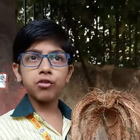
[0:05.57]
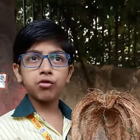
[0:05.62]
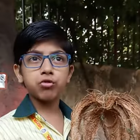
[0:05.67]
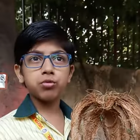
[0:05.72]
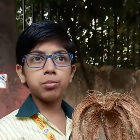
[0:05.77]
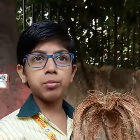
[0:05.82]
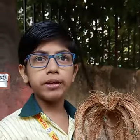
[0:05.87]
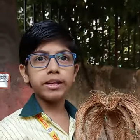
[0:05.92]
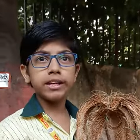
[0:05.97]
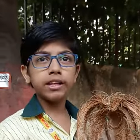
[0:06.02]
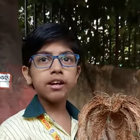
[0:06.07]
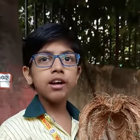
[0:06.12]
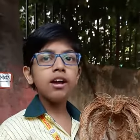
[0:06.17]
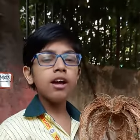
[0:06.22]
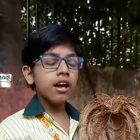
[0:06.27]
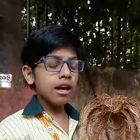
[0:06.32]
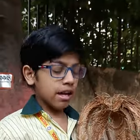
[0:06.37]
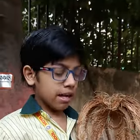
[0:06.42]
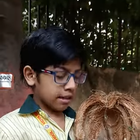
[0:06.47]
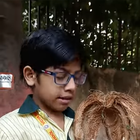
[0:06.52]
5B.
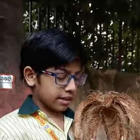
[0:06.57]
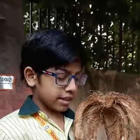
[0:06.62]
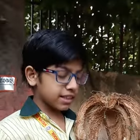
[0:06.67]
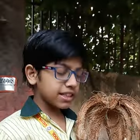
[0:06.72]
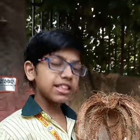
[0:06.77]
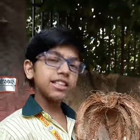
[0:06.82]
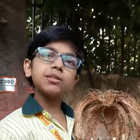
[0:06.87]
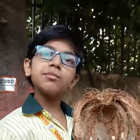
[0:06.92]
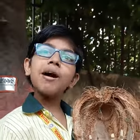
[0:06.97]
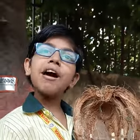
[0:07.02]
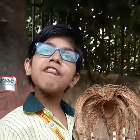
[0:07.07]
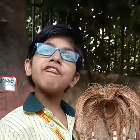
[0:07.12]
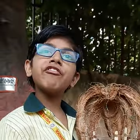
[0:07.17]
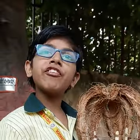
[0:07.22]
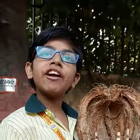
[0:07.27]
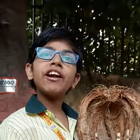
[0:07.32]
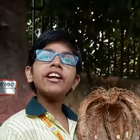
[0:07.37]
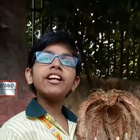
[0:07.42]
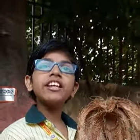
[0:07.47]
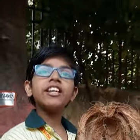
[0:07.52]
This is my
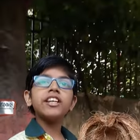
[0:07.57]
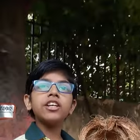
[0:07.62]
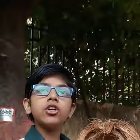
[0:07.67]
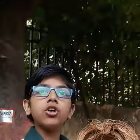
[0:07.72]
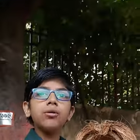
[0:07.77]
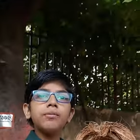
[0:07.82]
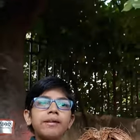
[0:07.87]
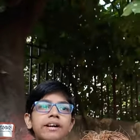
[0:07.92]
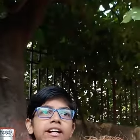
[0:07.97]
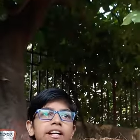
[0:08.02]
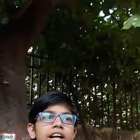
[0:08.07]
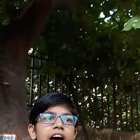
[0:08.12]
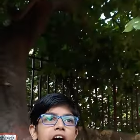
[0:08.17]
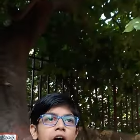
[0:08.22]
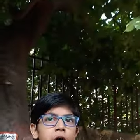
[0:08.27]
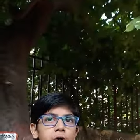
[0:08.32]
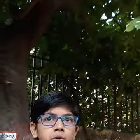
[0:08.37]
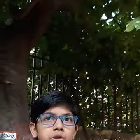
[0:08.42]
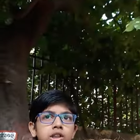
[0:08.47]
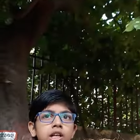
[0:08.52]
friend Eco Bird
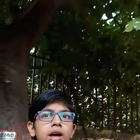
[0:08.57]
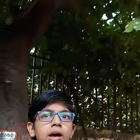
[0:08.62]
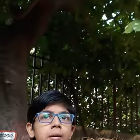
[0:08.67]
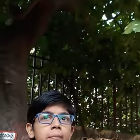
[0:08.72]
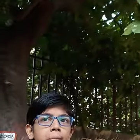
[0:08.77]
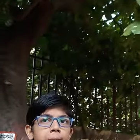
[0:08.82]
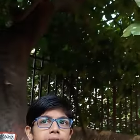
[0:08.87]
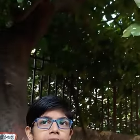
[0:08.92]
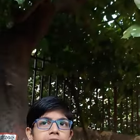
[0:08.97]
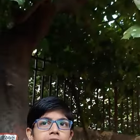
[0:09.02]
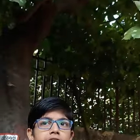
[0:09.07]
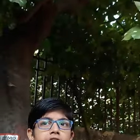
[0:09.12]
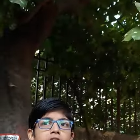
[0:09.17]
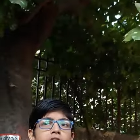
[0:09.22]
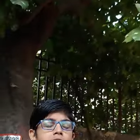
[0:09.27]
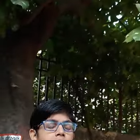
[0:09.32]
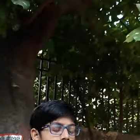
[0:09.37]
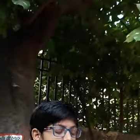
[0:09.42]
House, named